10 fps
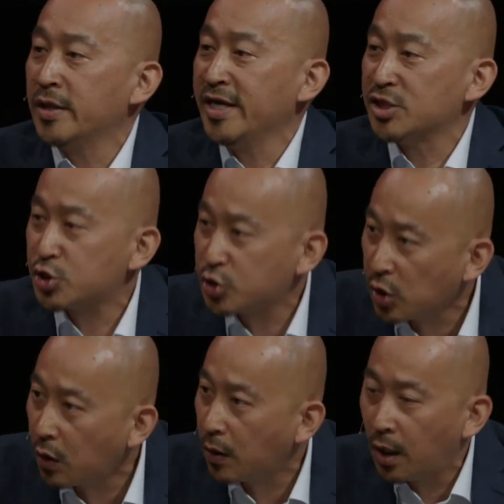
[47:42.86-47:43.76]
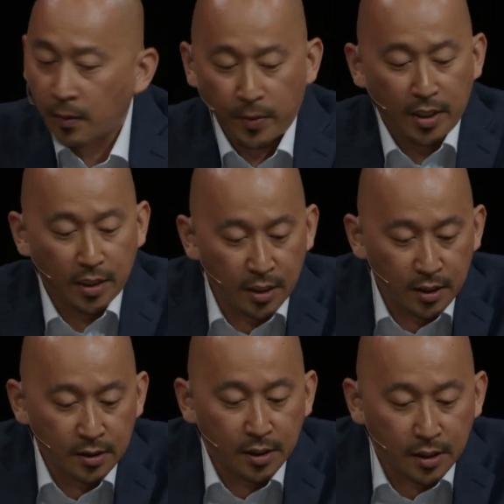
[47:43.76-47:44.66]
They show up
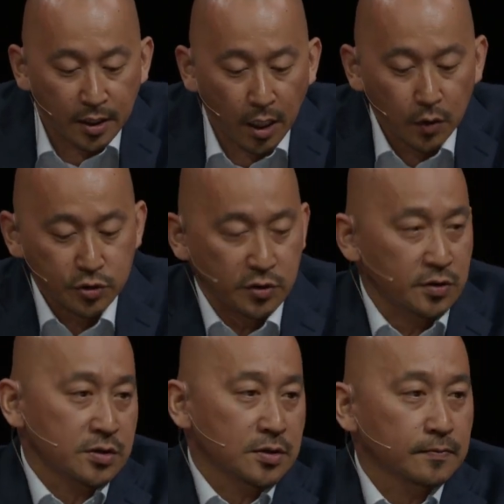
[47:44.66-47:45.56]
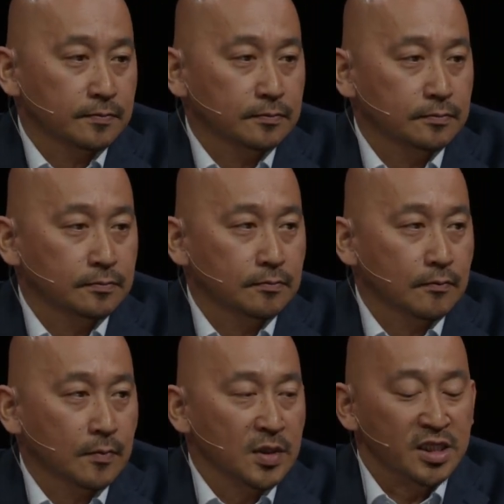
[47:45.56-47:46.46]
in cultures.
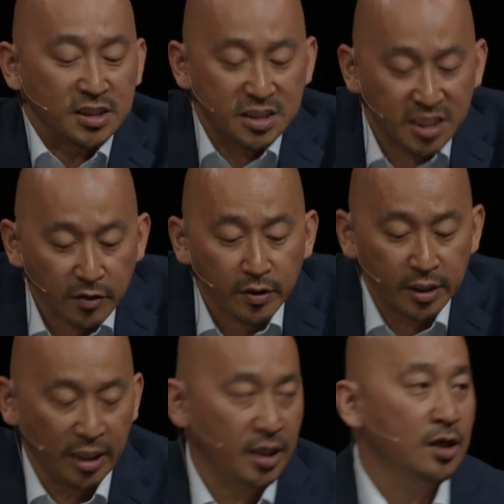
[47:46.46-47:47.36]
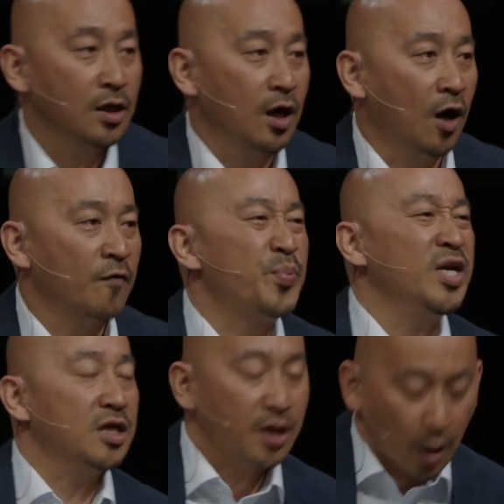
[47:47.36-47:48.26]
The tyranny of
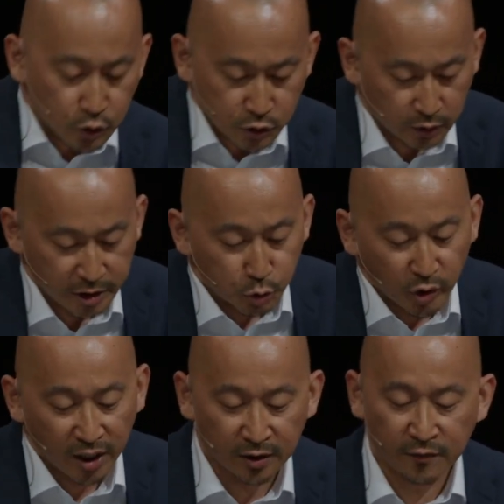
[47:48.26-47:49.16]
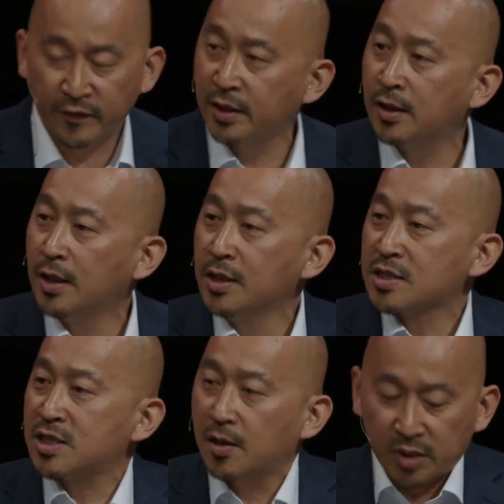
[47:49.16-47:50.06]
being culturally relevant
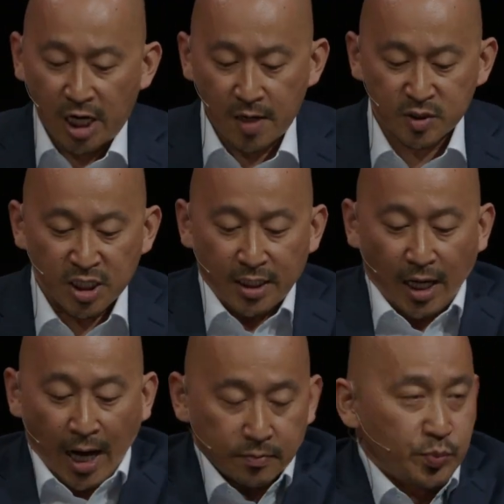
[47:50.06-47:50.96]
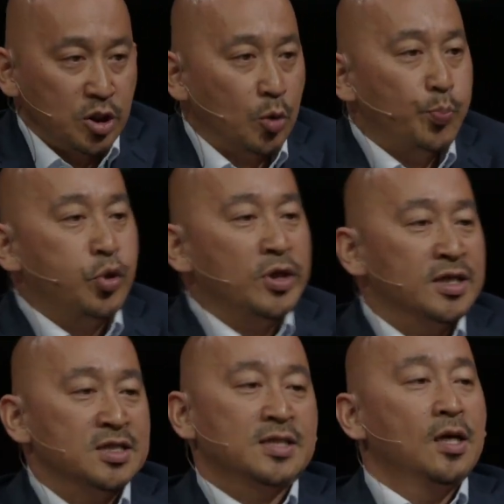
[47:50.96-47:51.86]
sometimes, holds